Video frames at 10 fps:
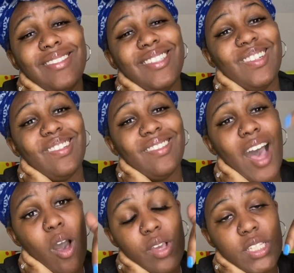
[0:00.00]
till
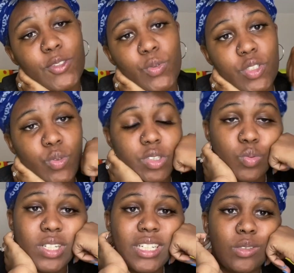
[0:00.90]
August of
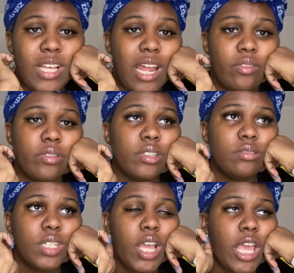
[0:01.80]
2021. It was kind of a
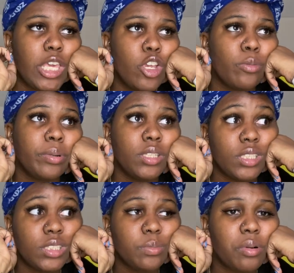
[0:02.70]
year
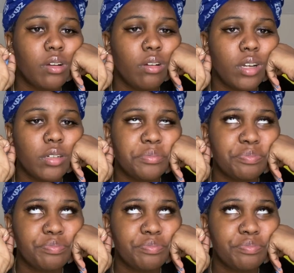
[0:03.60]
plus program.